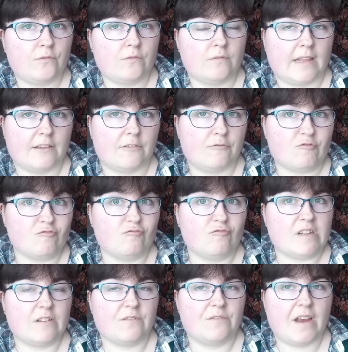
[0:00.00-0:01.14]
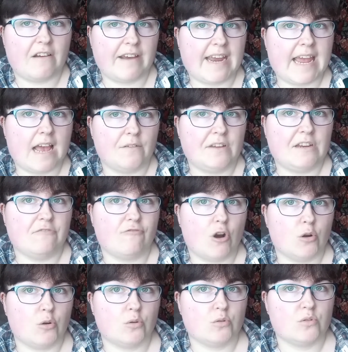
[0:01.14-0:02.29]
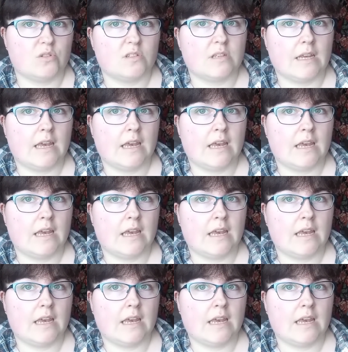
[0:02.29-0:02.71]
like very heavy rose